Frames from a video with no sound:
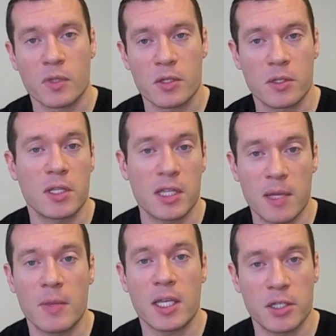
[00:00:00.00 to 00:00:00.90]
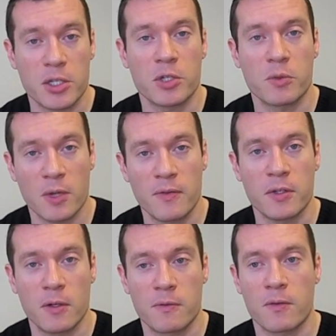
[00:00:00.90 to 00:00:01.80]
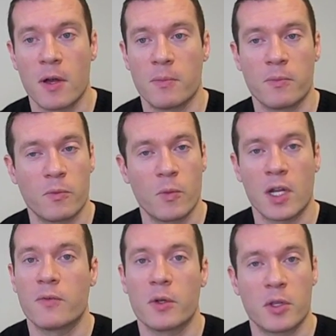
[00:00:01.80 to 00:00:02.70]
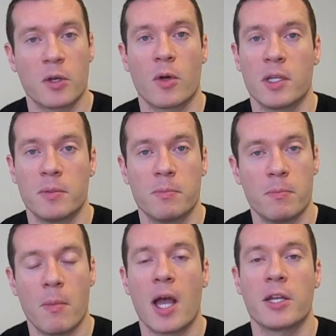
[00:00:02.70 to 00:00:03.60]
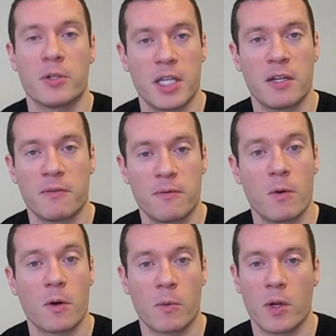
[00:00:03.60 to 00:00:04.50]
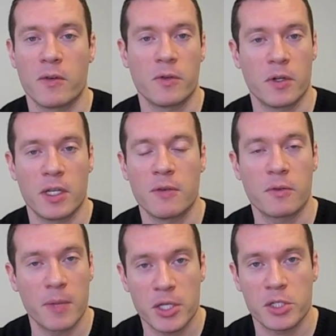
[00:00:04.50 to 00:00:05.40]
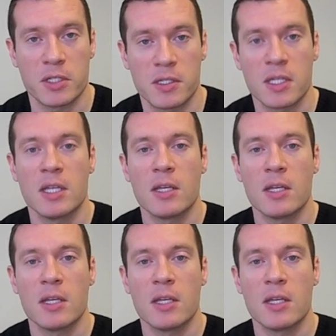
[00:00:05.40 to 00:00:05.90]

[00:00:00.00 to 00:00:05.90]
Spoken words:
so that they make additional revenue from whatever they're going to mine your data for, whatever information is